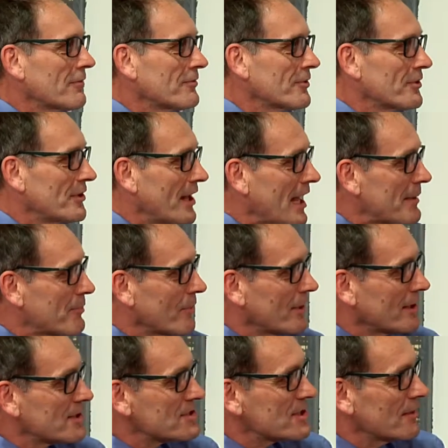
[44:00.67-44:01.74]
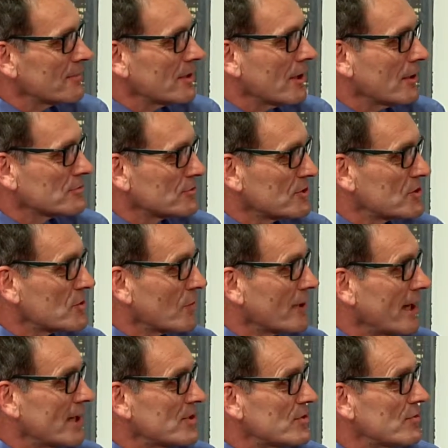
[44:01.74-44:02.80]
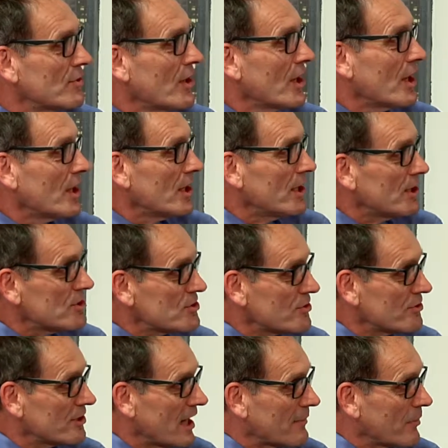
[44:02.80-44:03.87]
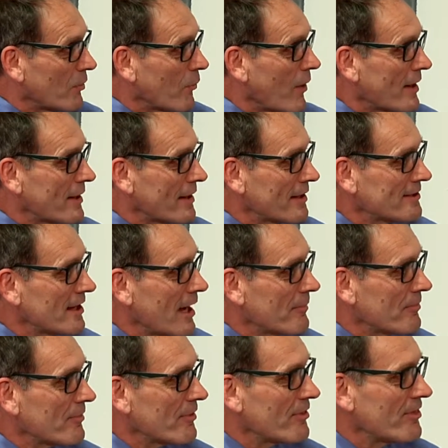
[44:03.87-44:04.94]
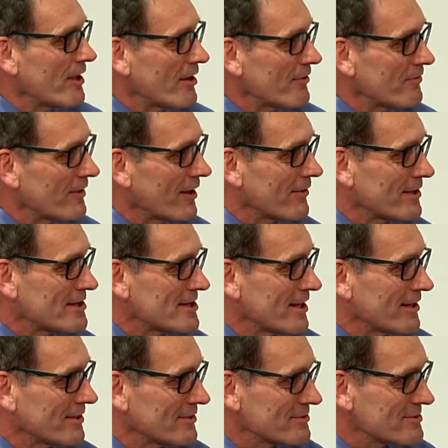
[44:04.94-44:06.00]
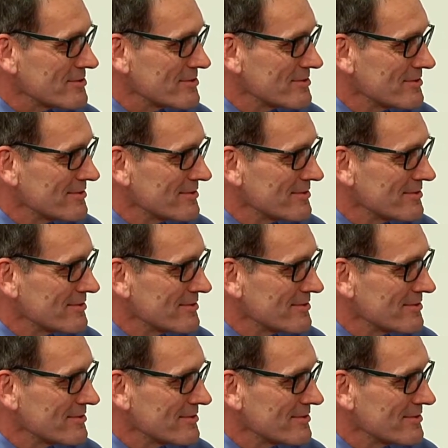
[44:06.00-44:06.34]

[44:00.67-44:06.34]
your neighbor, and in some cultures it's okay to eat your neighbor. Why not adopt their fairy tales?